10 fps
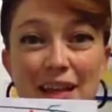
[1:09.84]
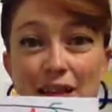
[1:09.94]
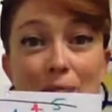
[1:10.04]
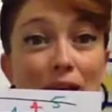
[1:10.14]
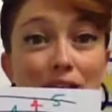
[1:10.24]

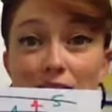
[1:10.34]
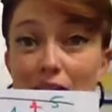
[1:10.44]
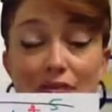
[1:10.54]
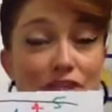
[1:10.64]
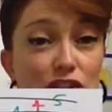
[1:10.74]
The bass
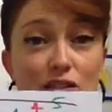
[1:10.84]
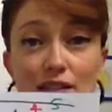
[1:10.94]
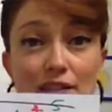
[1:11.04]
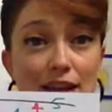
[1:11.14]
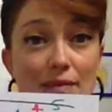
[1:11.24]
clef is just
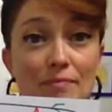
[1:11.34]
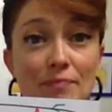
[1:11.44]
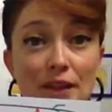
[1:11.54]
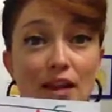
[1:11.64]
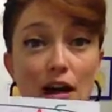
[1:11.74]
the same.
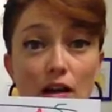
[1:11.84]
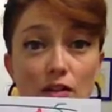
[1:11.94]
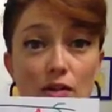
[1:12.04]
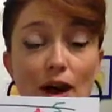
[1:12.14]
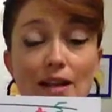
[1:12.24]
It
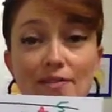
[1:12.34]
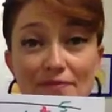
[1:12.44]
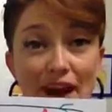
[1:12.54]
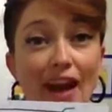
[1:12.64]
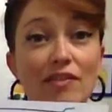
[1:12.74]
also has
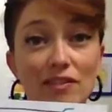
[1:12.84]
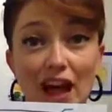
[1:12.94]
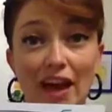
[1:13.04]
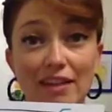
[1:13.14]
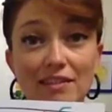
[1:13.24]
five
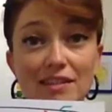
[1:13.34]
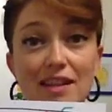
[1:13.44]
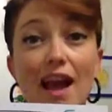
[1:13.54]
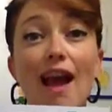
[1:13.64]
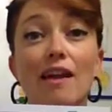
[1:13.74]
lines
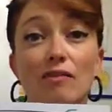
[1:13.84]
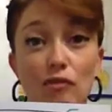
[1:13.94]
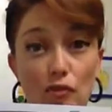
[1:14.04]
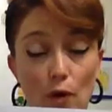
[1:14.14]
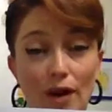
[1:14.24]
and
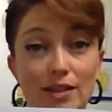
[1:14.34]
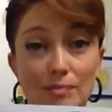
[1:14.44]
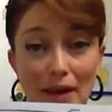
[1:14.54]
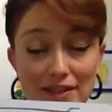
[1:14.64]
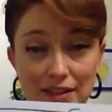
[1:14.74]
four
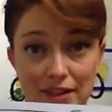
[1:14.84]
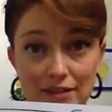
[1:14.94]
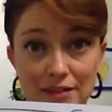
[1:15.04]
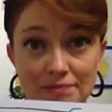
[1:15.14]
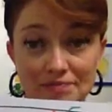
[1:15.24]

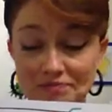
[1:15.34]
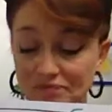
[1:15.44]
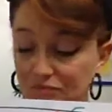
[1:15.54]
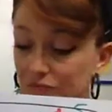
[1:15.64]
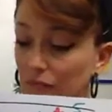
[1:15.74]
spaces.
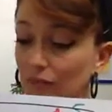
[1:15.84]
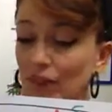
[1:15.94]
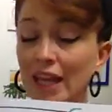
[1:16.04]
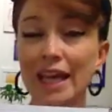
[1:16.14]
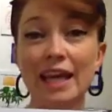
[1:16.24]

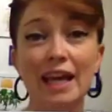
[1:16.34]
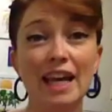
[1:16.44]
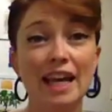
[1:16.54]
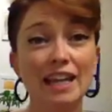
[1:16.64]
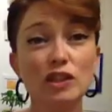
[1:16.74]

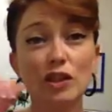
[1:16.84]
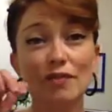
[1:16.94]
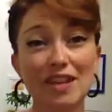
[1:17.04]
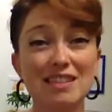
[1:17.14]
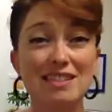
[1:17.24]
Each of
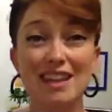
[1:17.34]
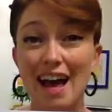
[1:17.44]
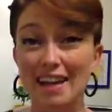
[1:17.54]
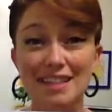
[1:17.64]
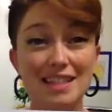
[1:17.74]
these
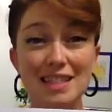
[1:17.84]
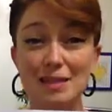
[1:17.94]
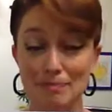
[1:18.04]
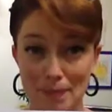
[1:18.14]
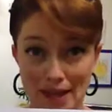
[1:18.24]
lines and
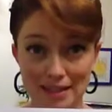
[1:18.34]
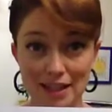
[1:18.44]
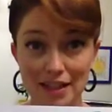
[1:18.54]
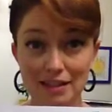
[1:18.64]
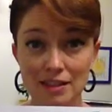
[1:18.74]

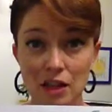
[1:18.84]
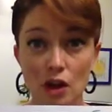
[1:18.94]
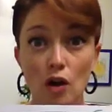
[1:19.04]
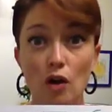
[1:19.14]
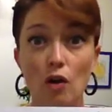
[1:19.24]
spaces
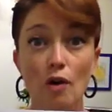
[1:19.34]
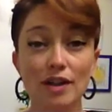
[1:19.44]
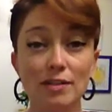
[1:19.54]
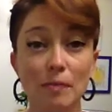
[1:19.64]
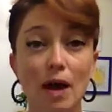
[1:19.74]

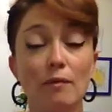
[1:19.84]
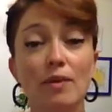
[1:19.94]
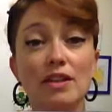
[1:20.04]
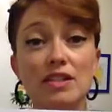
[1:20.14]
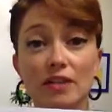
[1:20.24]
correspond
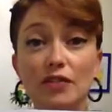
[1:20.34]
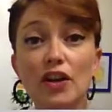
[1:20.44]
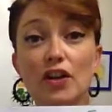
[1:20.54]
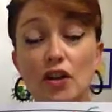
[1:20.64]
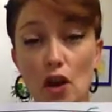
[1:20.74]
with a
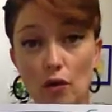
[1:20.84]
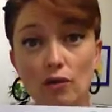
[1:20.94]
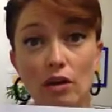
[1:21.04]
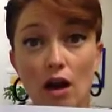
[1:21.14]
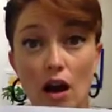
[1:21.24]
different note
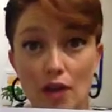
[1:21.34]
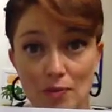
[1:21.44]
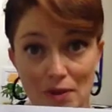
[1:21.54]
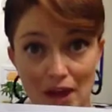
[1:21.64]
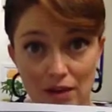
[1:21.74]
on the
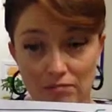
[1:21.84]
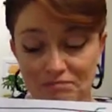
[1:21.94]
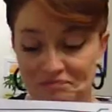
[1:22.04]
piano.